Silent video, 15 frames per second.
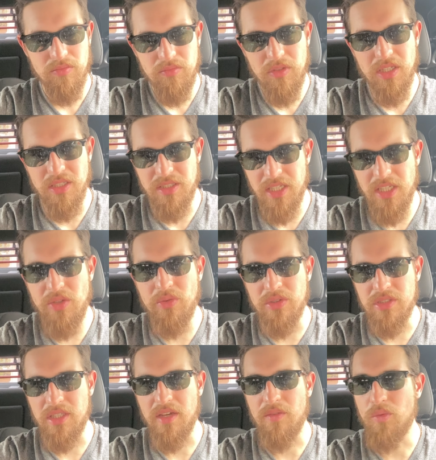
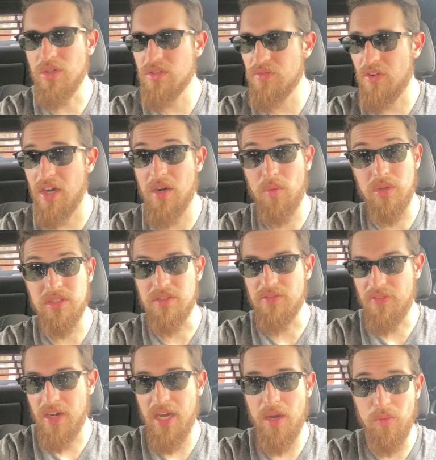continuously on which fighter wants to
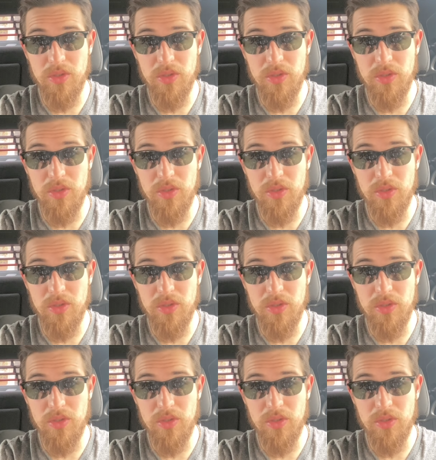fight,